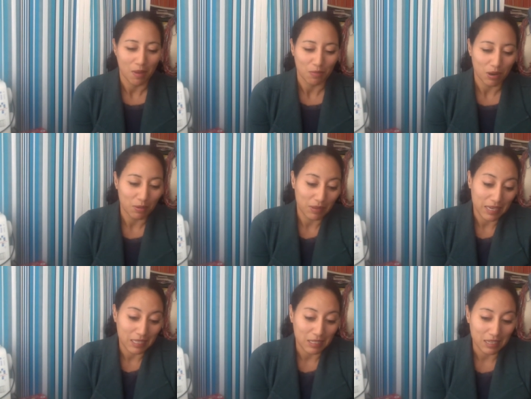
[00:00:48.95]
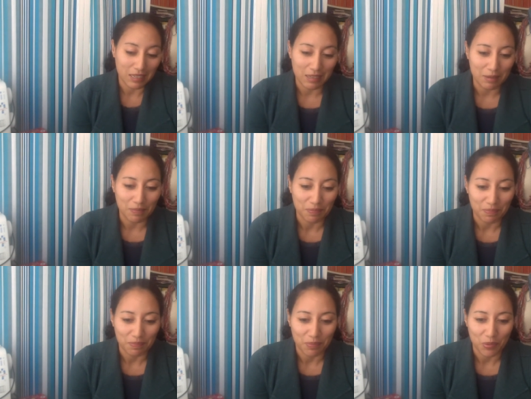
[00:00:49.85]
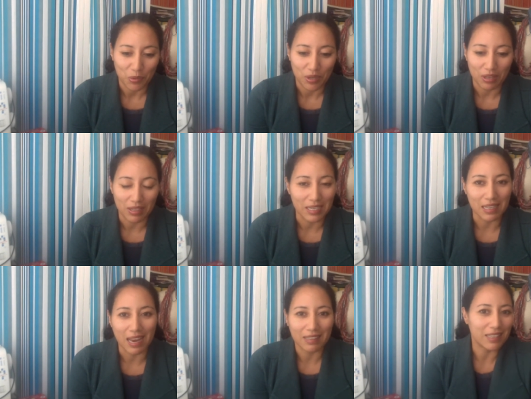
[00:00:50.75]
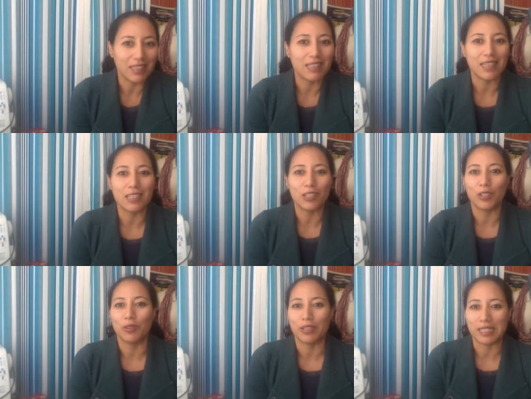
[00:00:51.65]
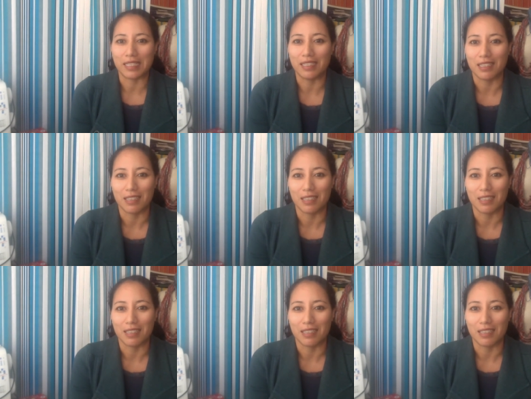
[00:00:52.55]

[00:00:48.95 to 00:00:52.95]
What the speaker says: Probably it's, I think it's insecurity.